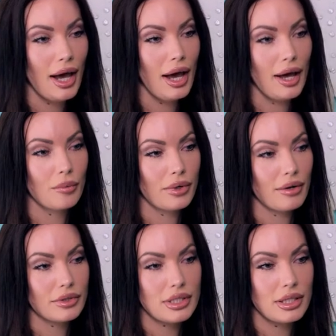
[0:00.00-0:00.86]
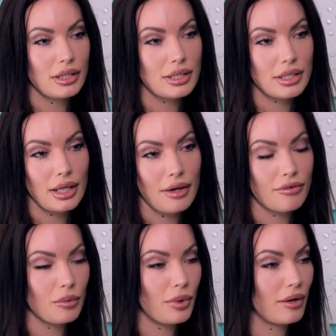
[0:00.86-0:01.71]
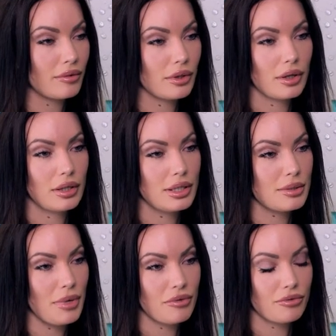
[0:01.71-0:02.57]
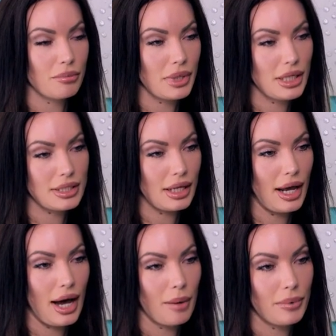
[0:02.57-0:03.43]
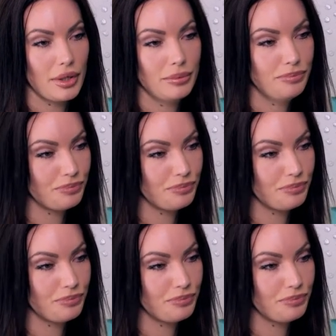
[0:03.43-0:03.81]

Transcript: and whatever's in this life and whatever is meant for me is gonna happen.